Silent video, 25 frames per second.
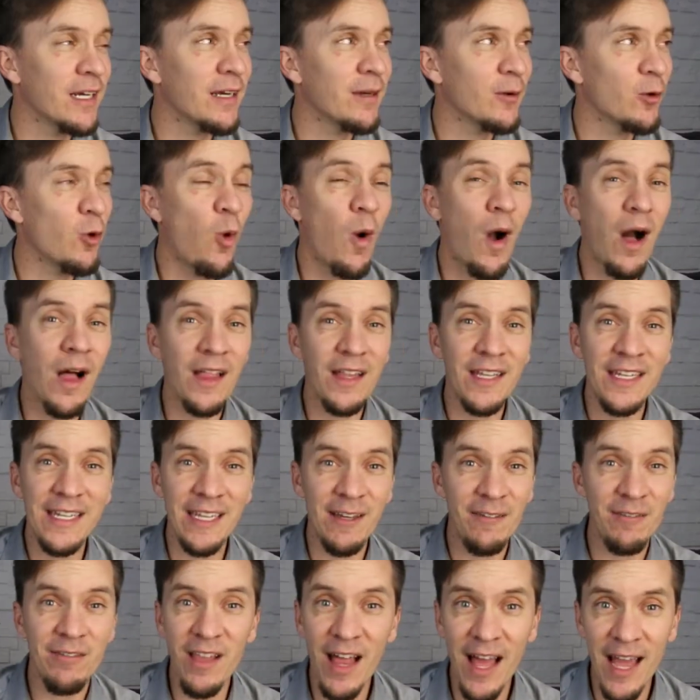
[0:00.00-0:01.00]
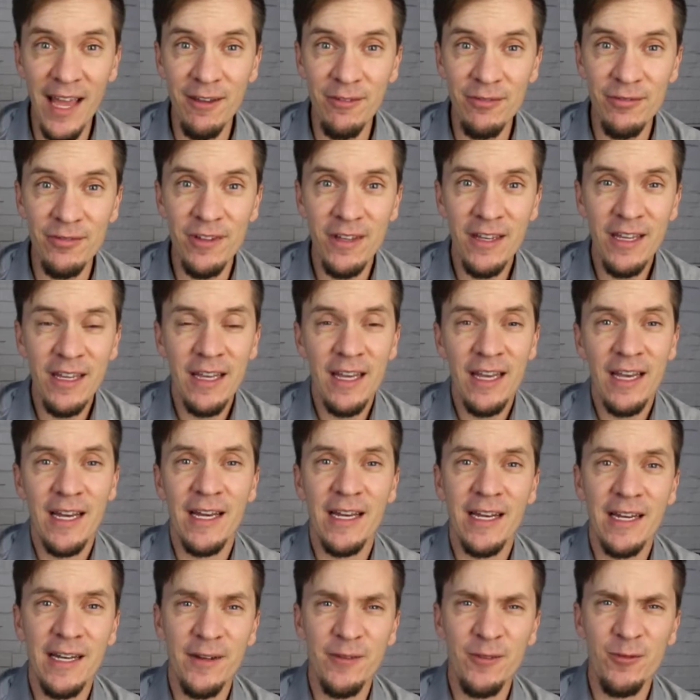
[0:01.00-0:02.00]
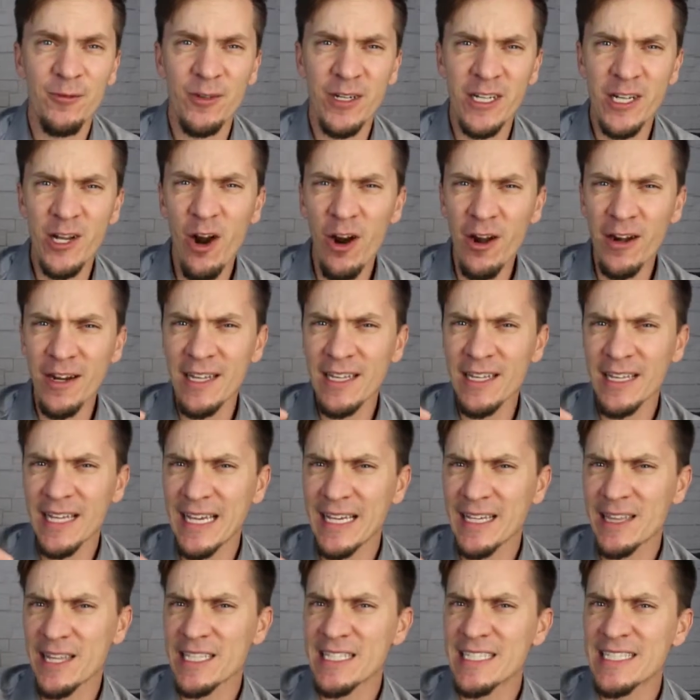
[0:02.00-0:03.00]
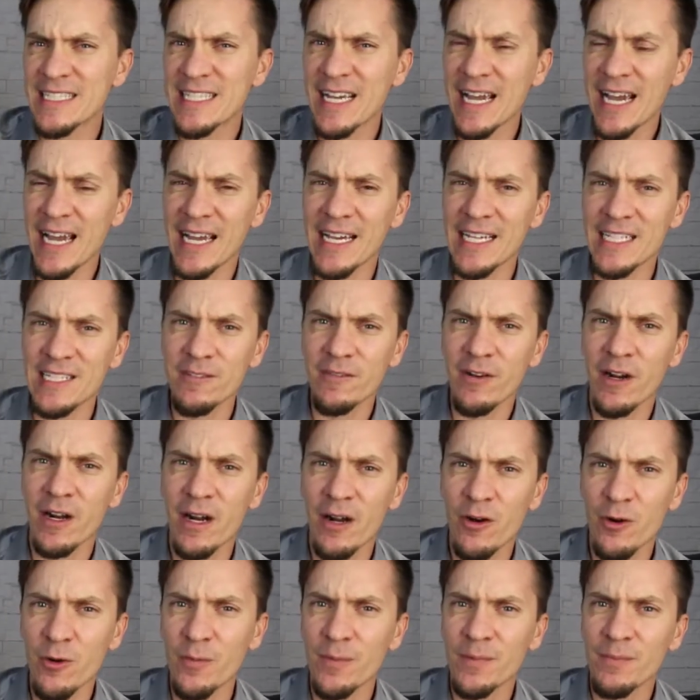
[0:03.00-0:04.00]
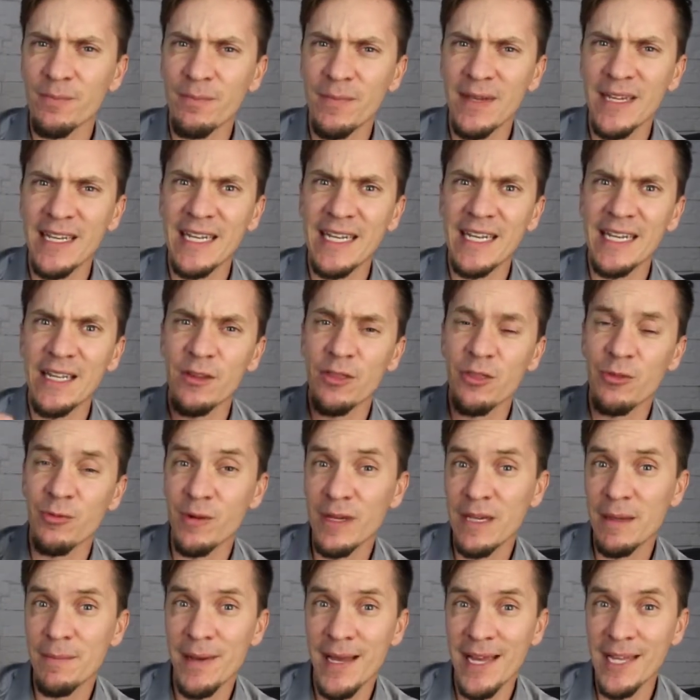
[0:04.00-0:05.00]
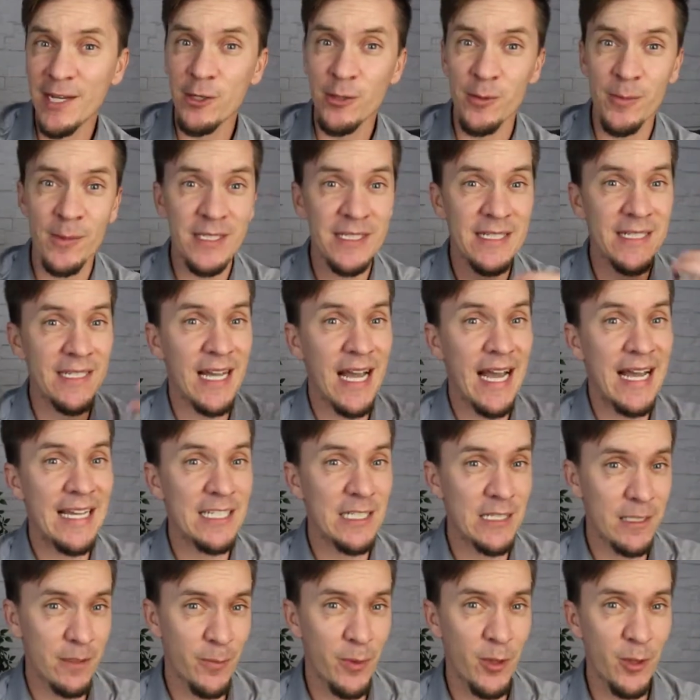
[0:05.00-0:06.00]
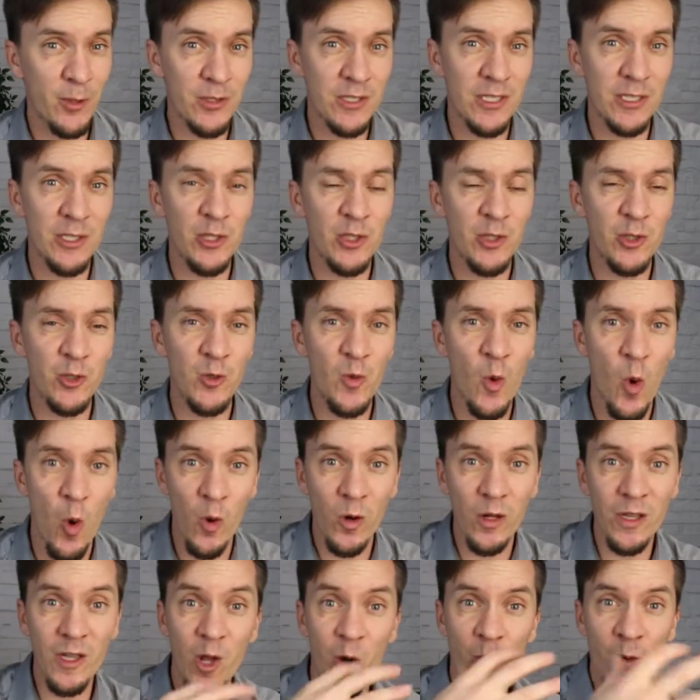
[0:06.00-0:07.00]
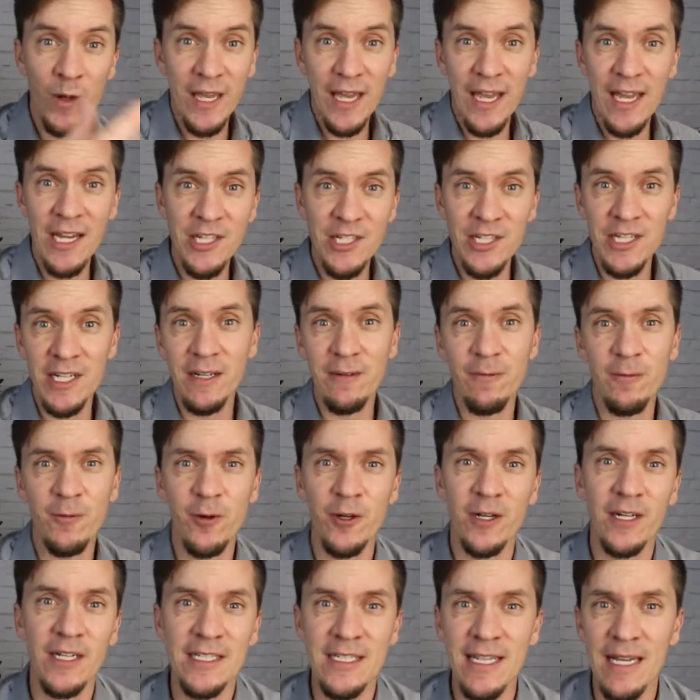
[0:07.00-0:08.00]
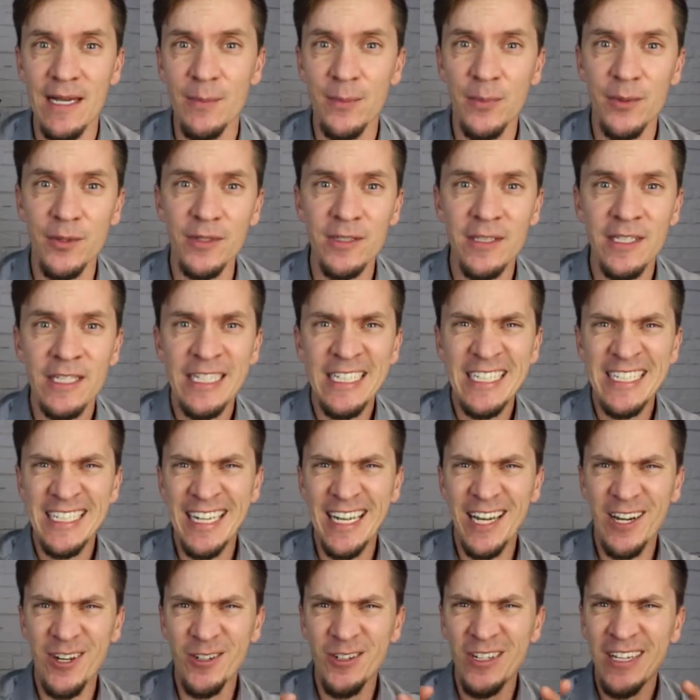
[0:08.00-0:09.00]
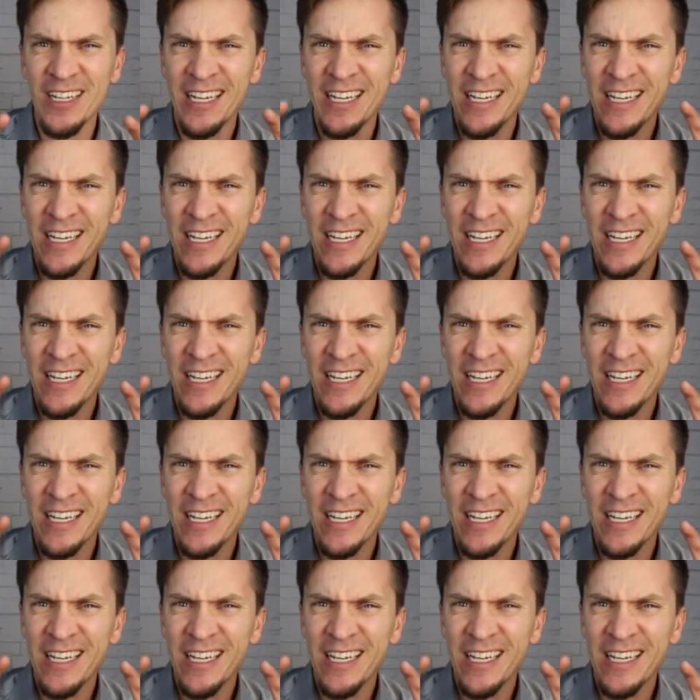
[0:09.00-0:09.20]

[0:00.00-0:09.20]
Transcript: quality of life regarding like the size of our home, meaning 3 bedrooms as opposed to 2, or location, for example. Now,